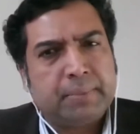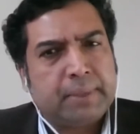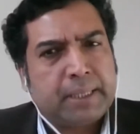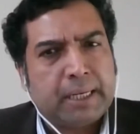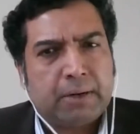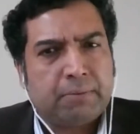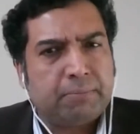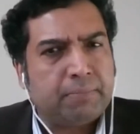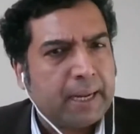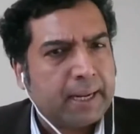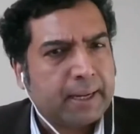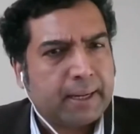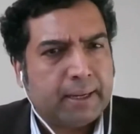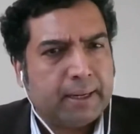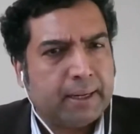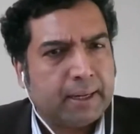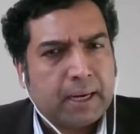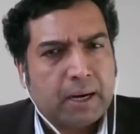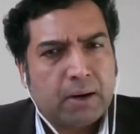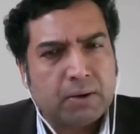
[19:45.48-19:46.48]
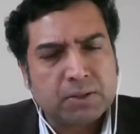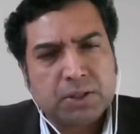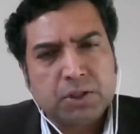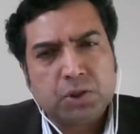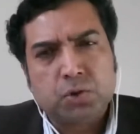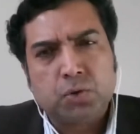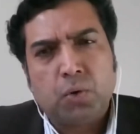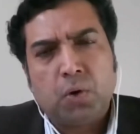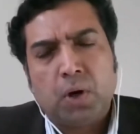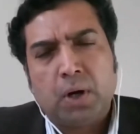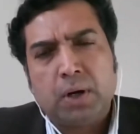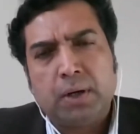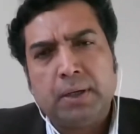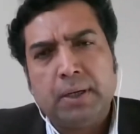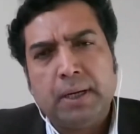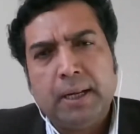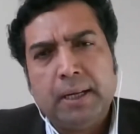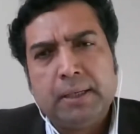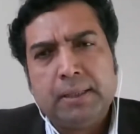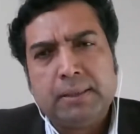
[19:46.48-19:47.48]
kind of banking accounts and so on,
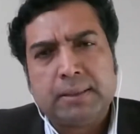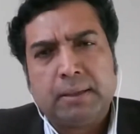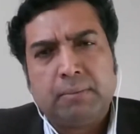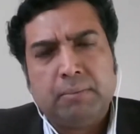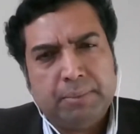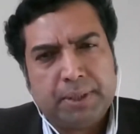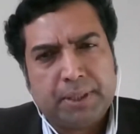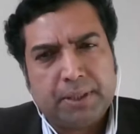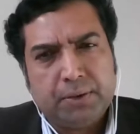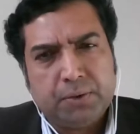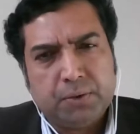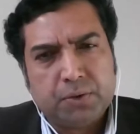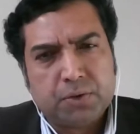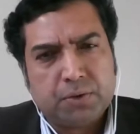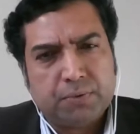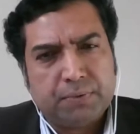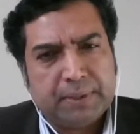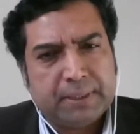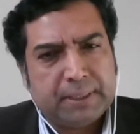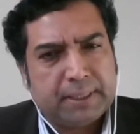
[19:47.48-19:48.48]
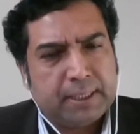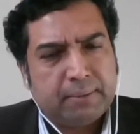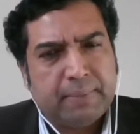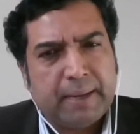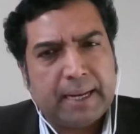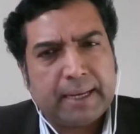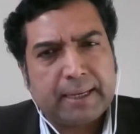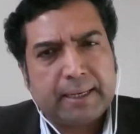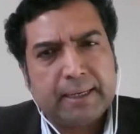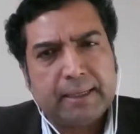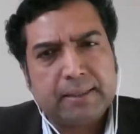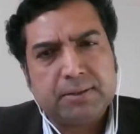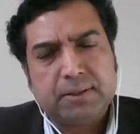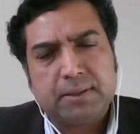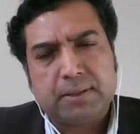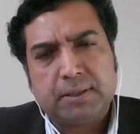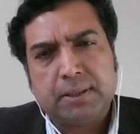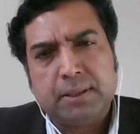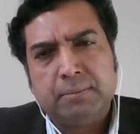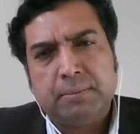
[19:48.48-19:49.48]
some limited use of internet banking,
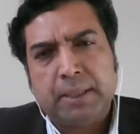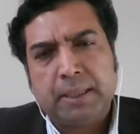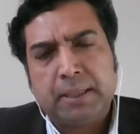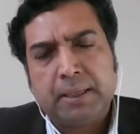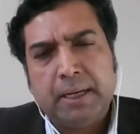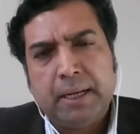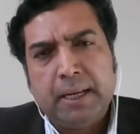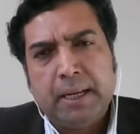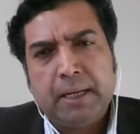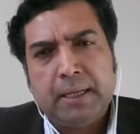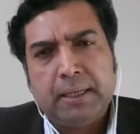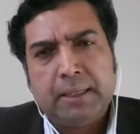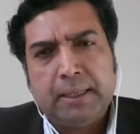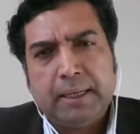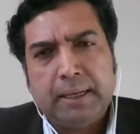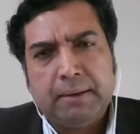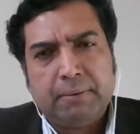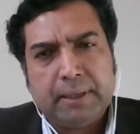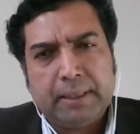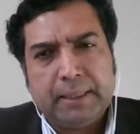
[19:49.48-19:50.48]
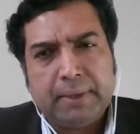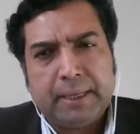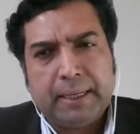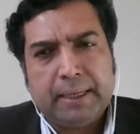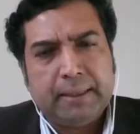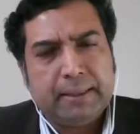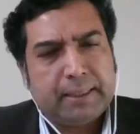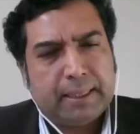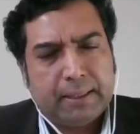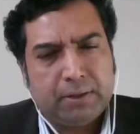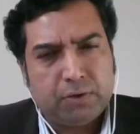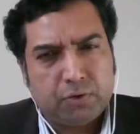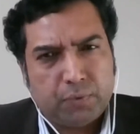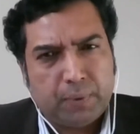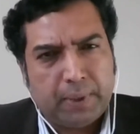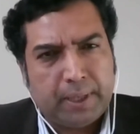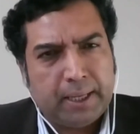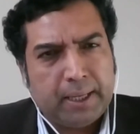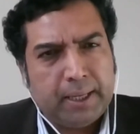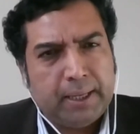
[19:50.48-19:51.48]
etc., but never in a very intense
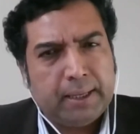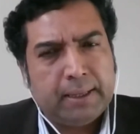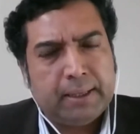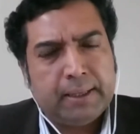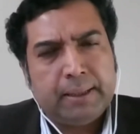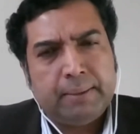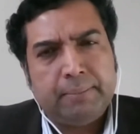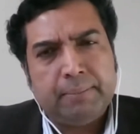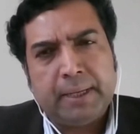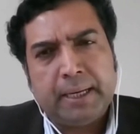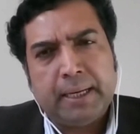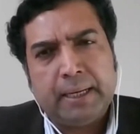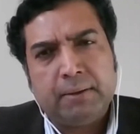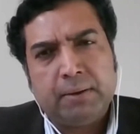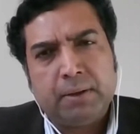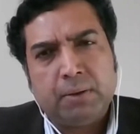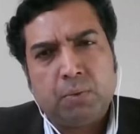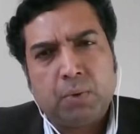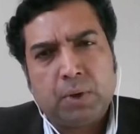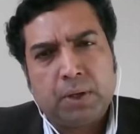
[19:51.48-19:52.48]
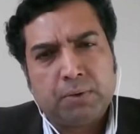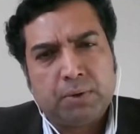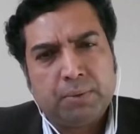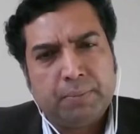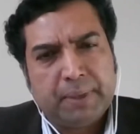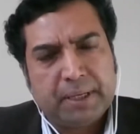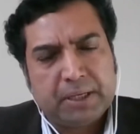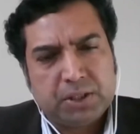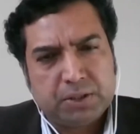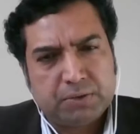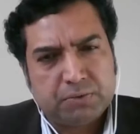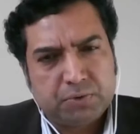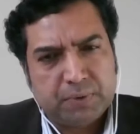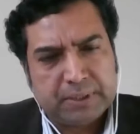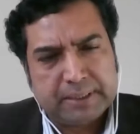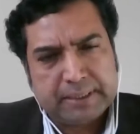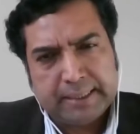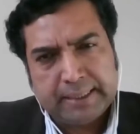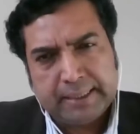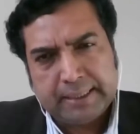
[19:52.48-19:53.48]
way. And one of the big shifts we are
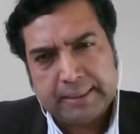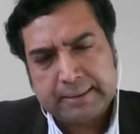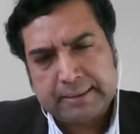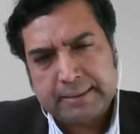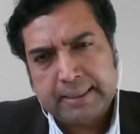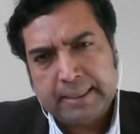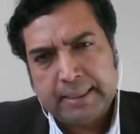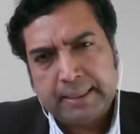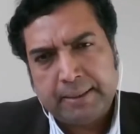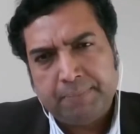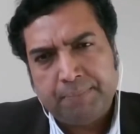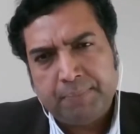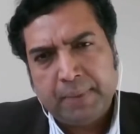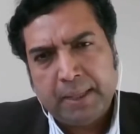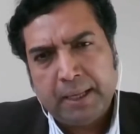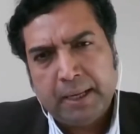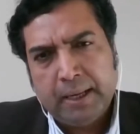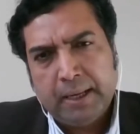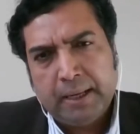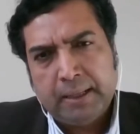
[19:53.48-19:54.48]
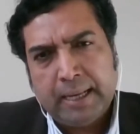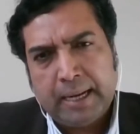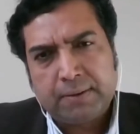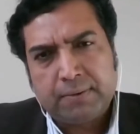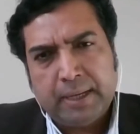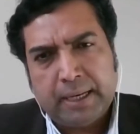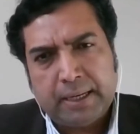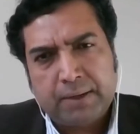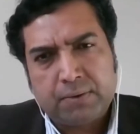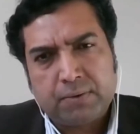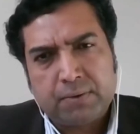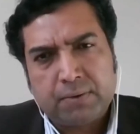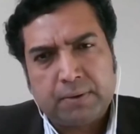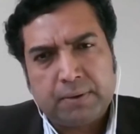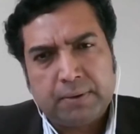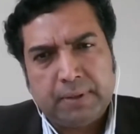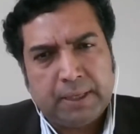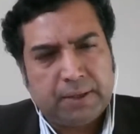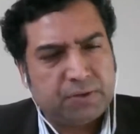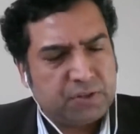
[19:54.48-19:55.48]
seeing is that
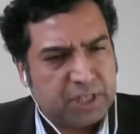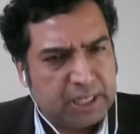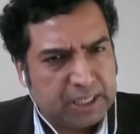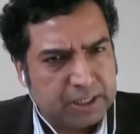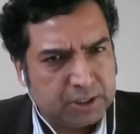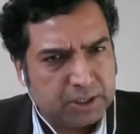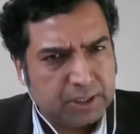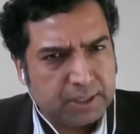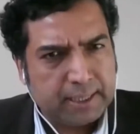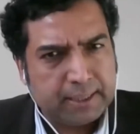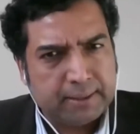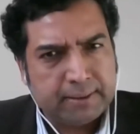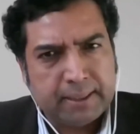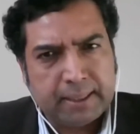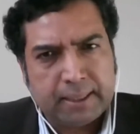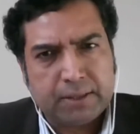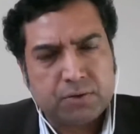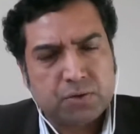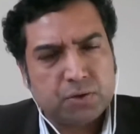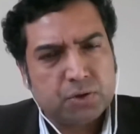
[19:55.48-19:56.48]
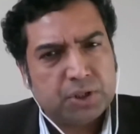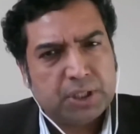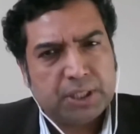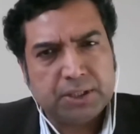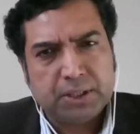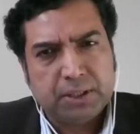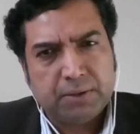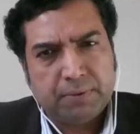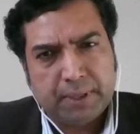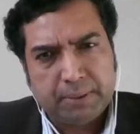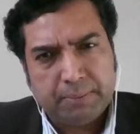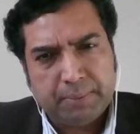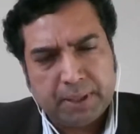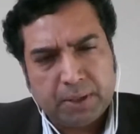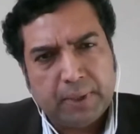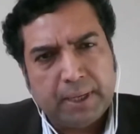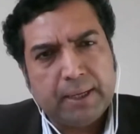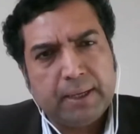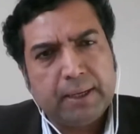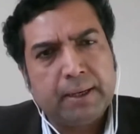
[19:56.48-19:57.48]
that is changing, and that has to change in a very big
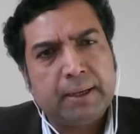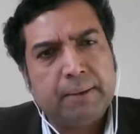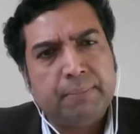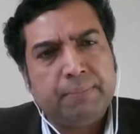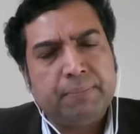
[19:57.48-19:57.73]
way